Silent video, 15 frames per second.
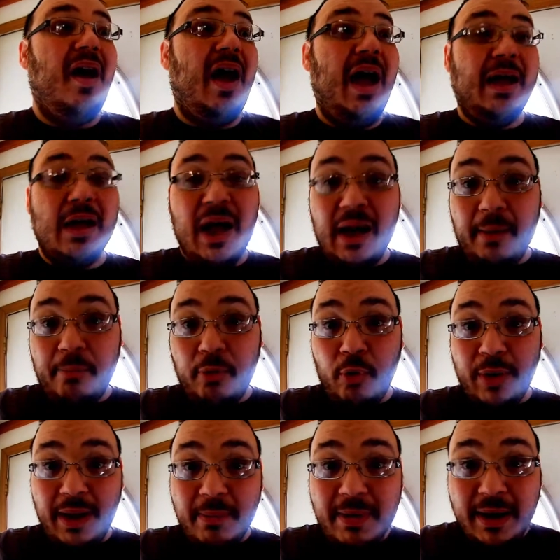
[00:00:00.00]
I kind of
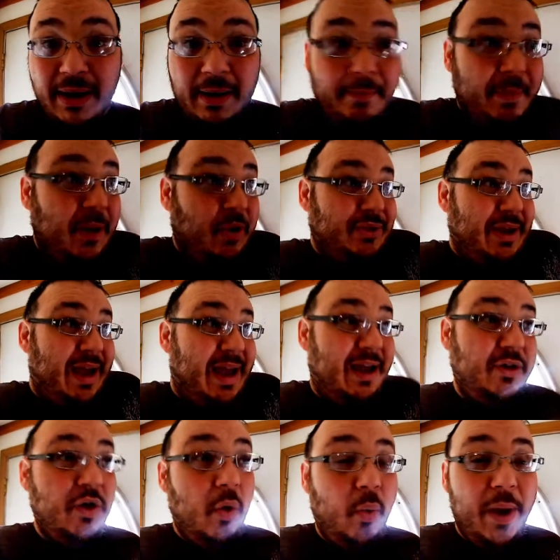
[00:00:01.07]
prohibited it because I
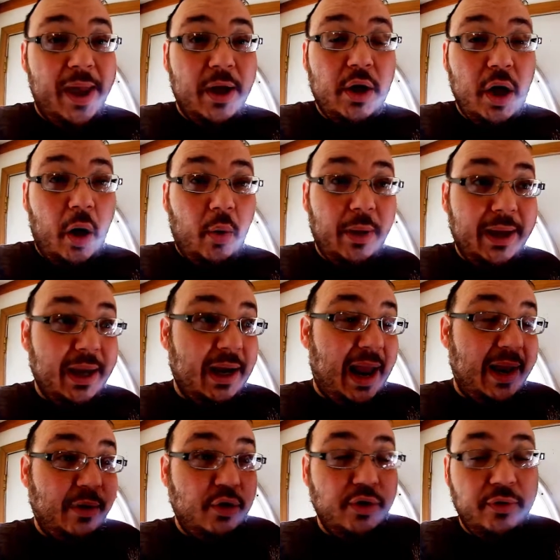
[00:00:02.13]
had no way of going and
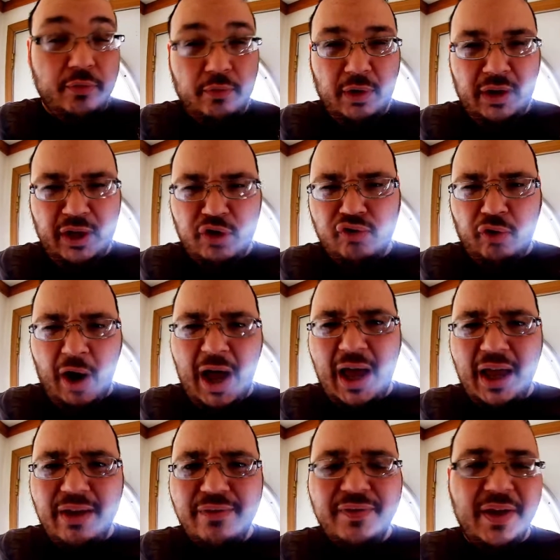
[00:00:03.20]
I couldn't really
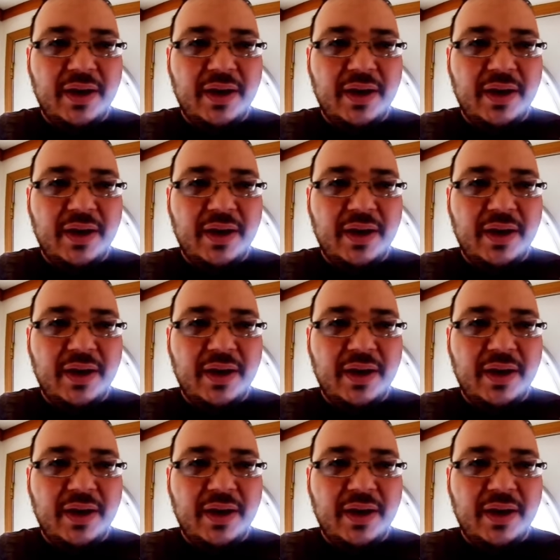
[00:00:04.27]
drive